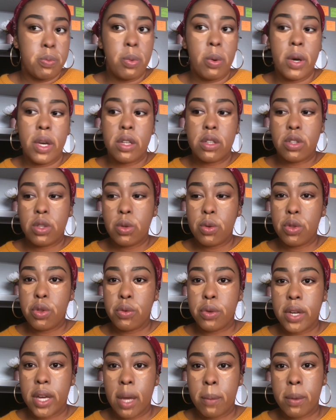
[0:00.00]

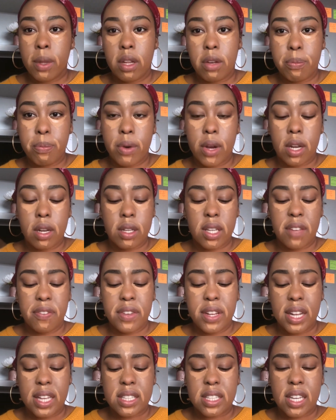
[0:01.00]
0.23 ml of product. I
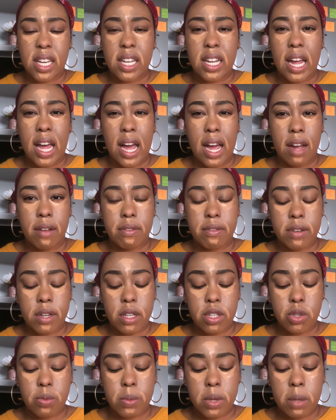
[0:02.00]
think that's kind of
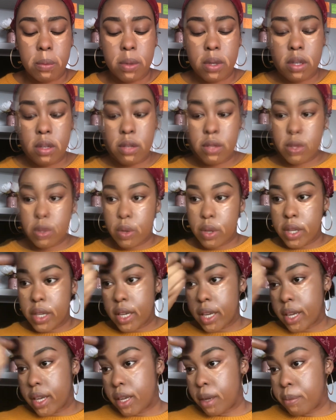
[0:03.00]
average maybe. So
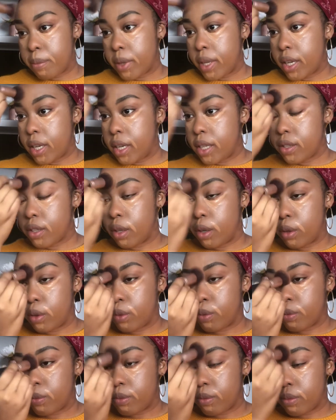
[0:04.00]
yeah, I'm blending this out,